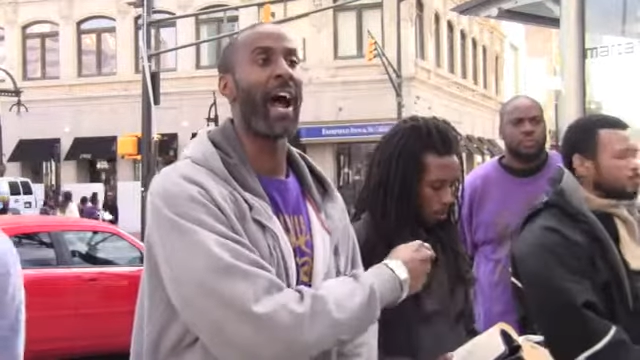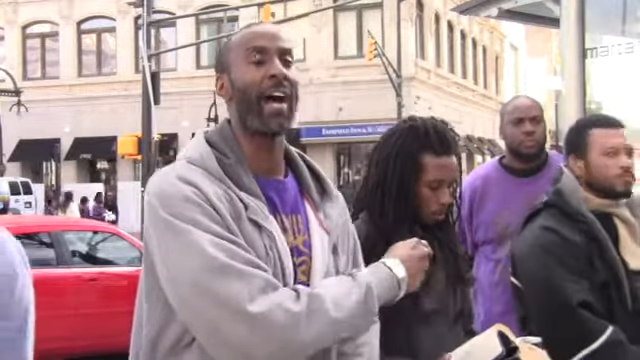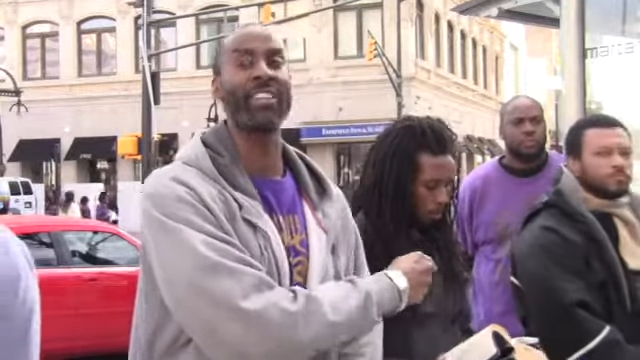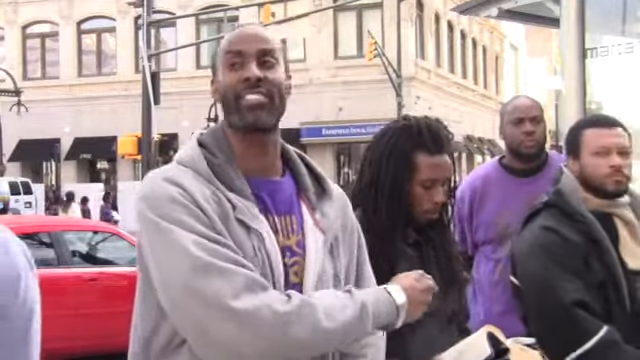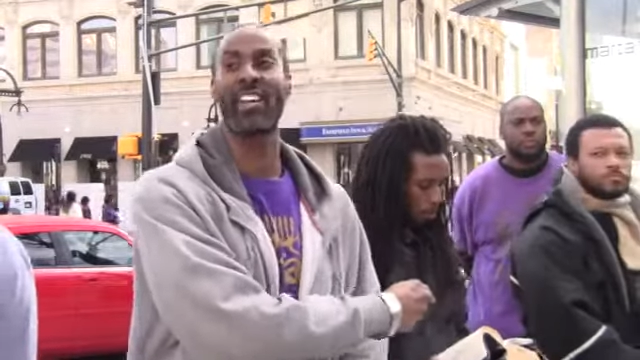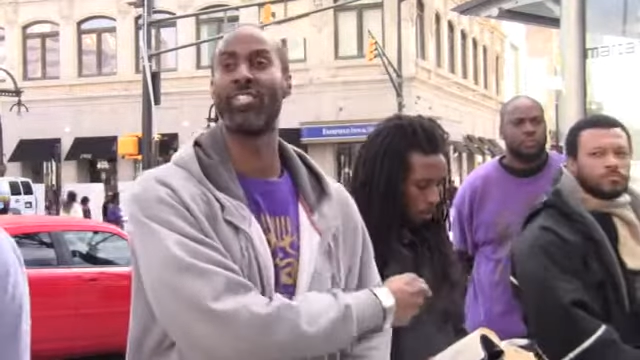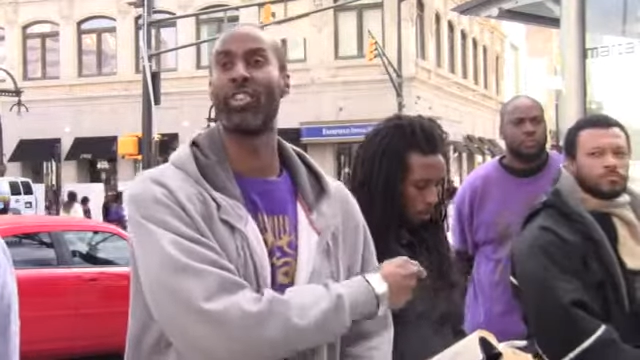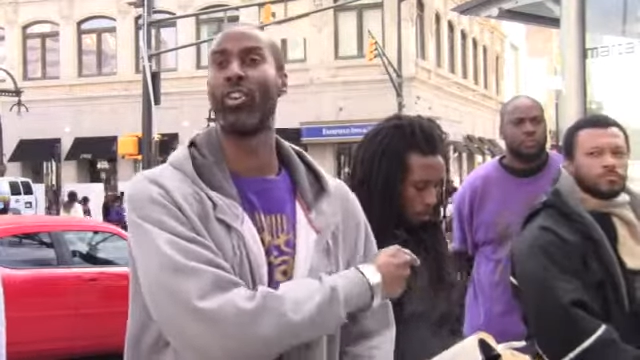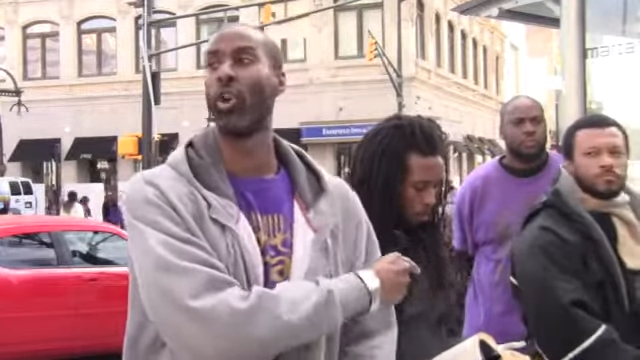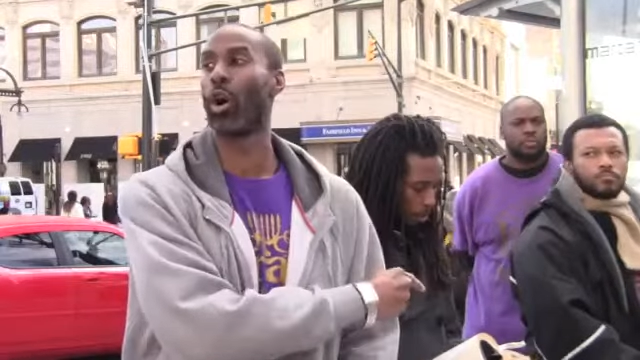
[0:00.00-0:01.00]
Speaker 1: I am sent to the
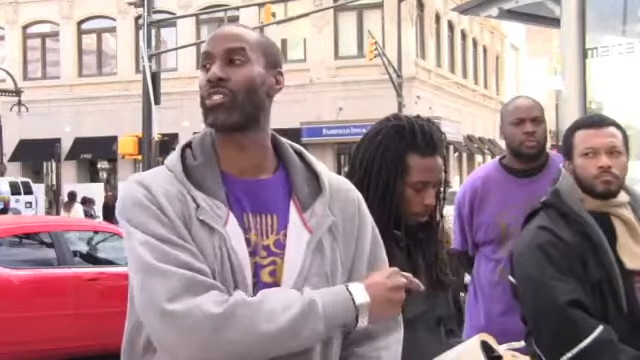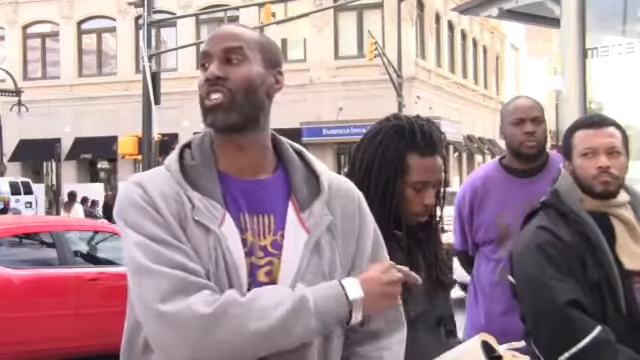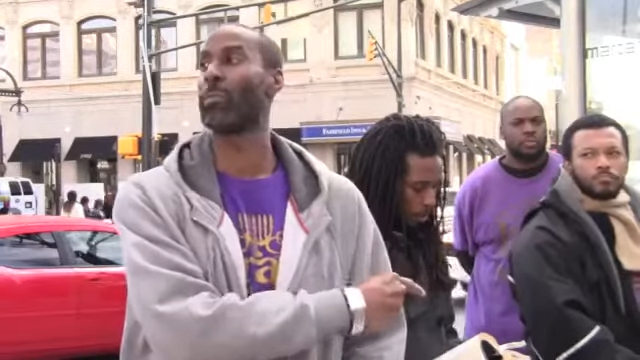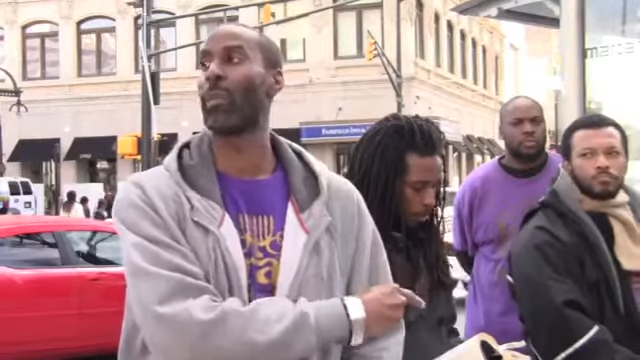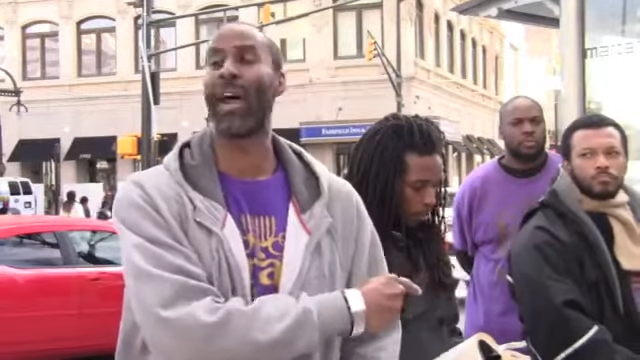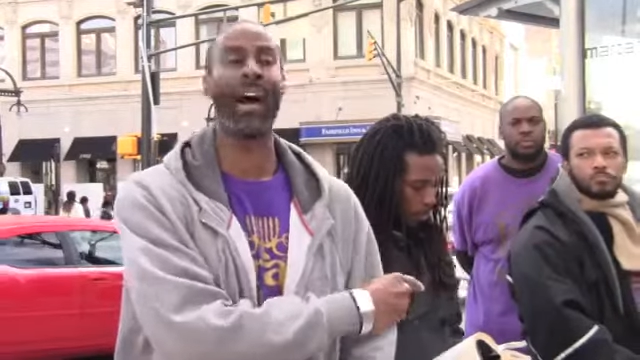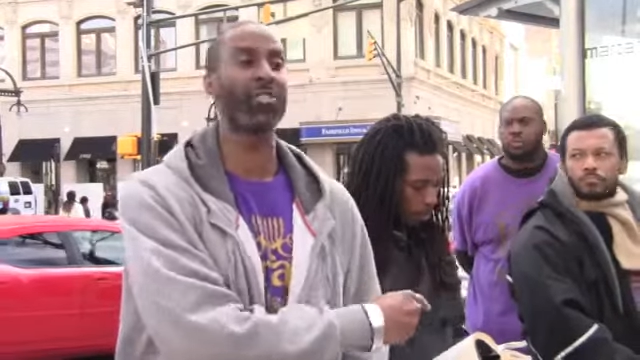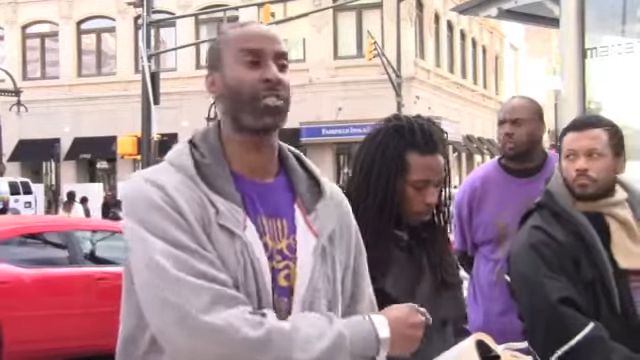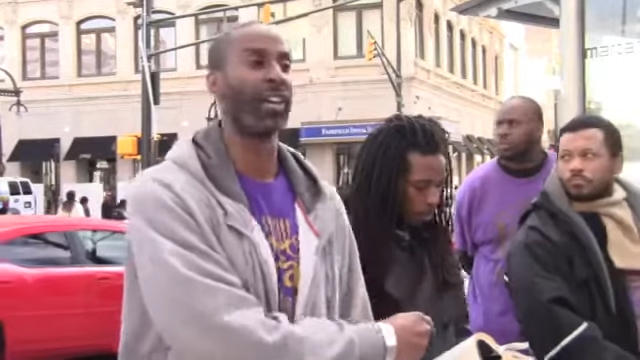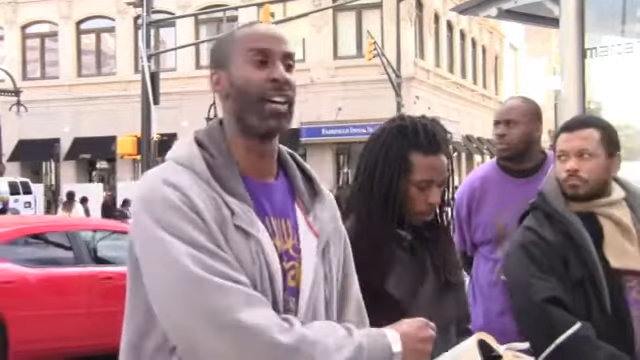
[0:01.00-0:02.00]
lost sheep of the house
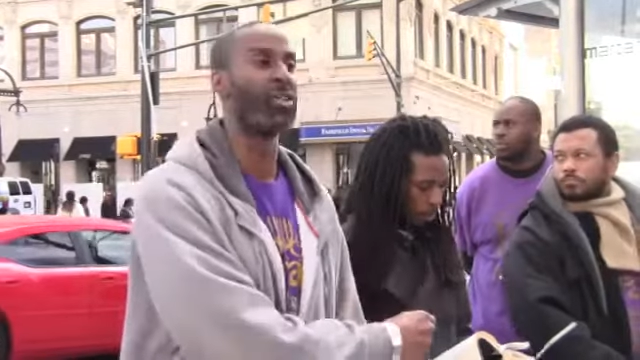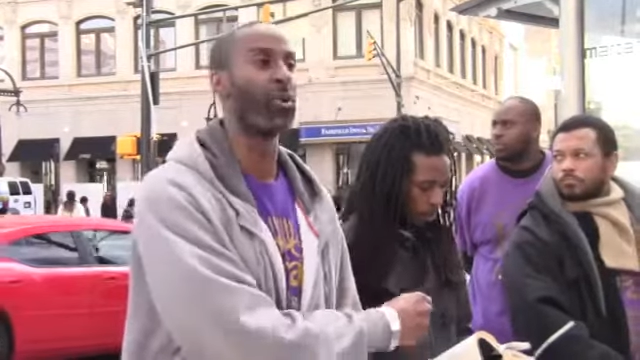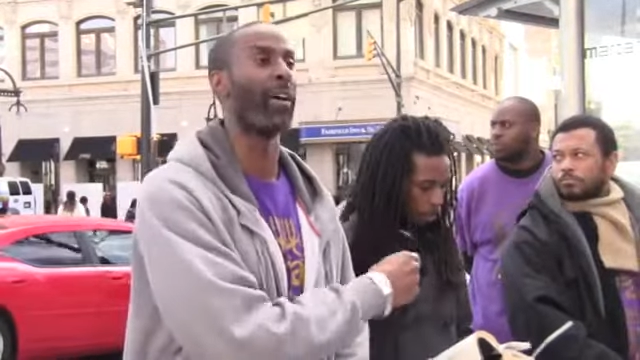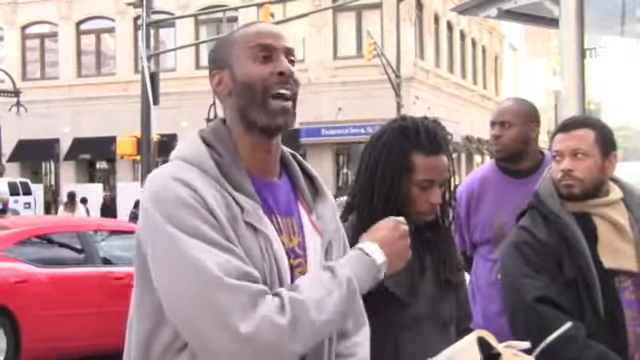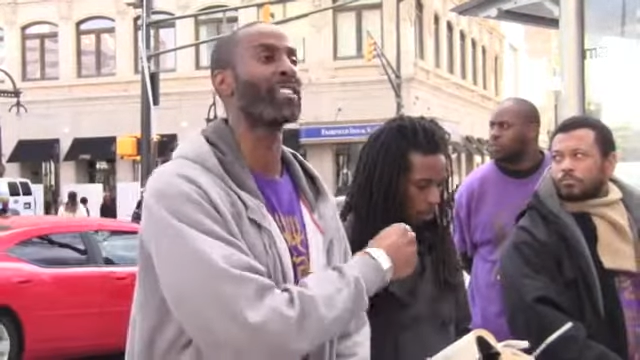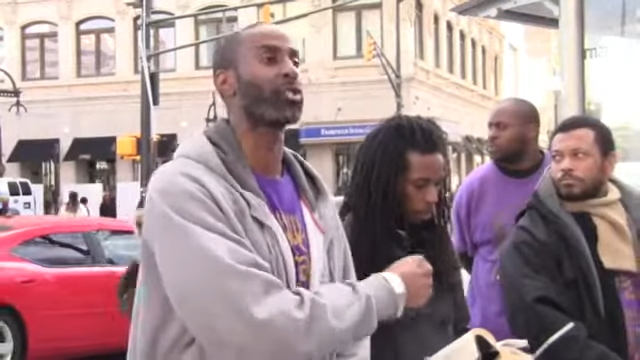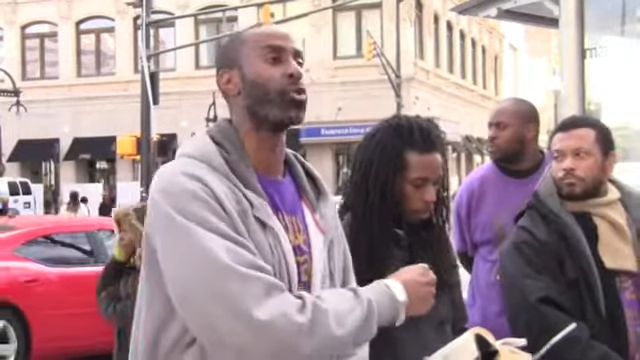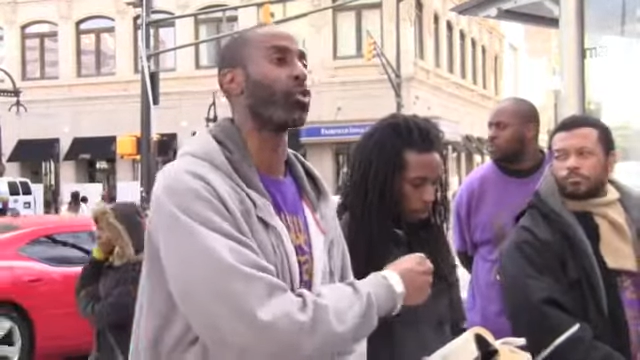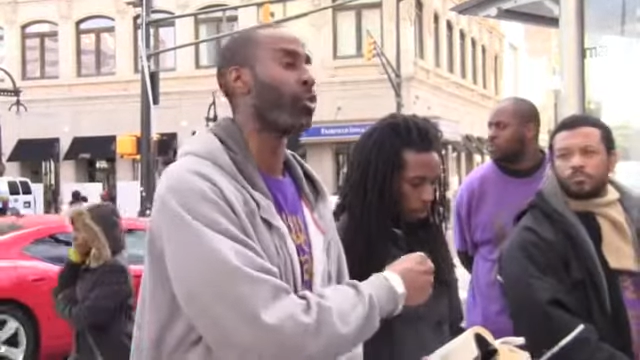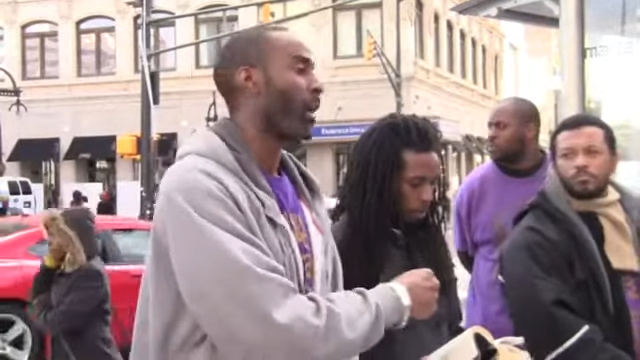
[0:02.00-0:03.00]
of Israel. That's who
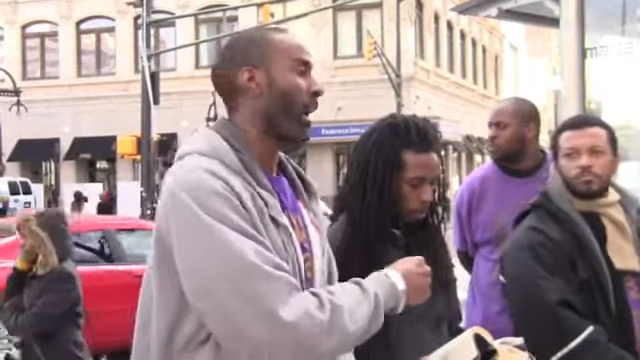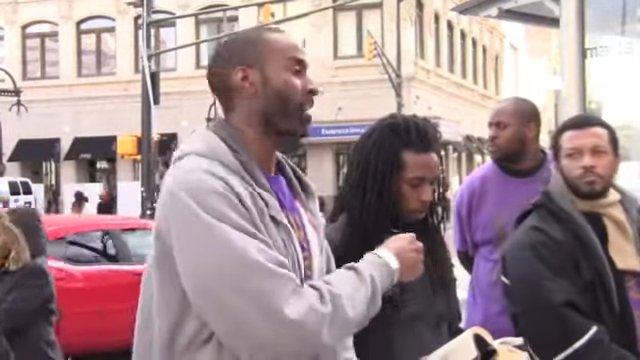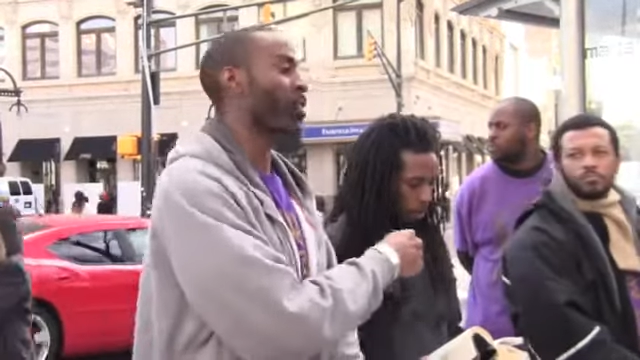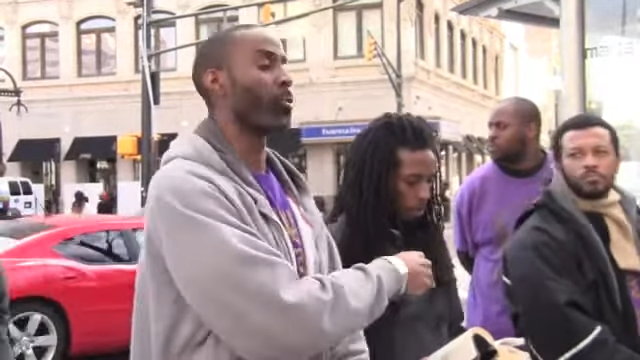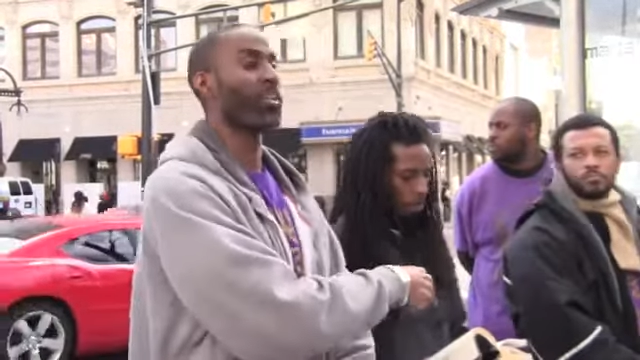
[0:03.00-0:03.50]
that's who